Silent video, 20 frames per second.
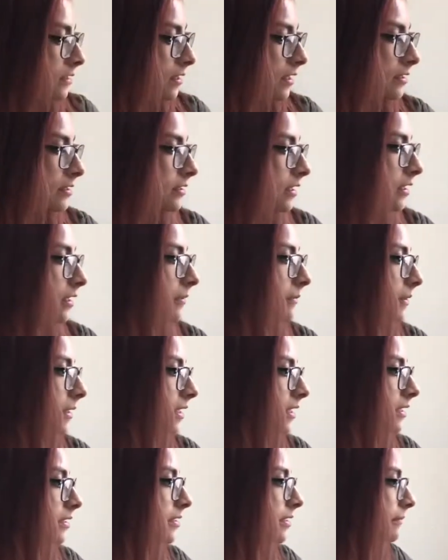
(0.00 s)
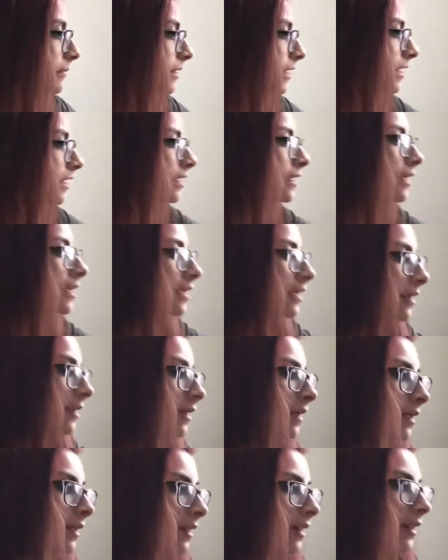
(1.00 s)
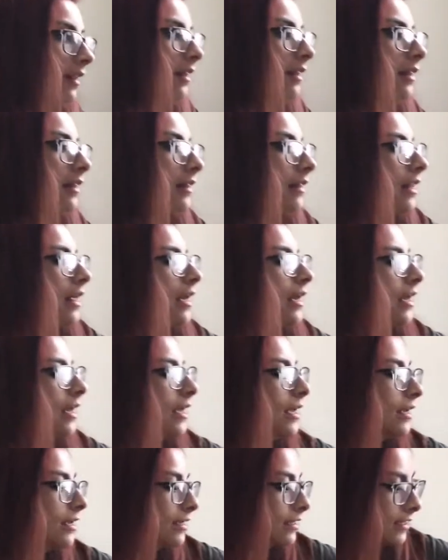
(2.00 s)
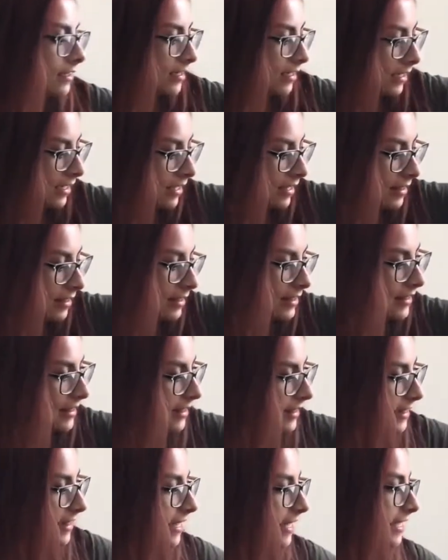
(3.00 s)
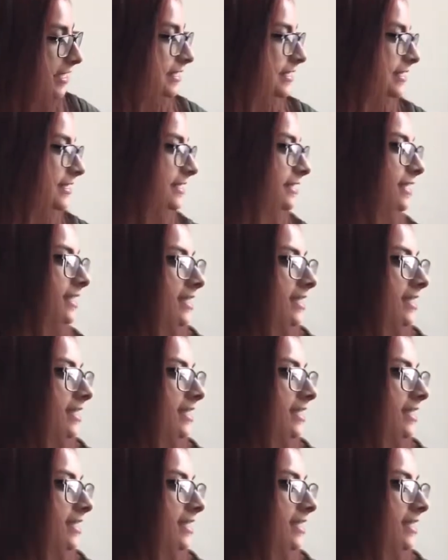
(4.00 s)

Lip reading: It's gonna be something like this,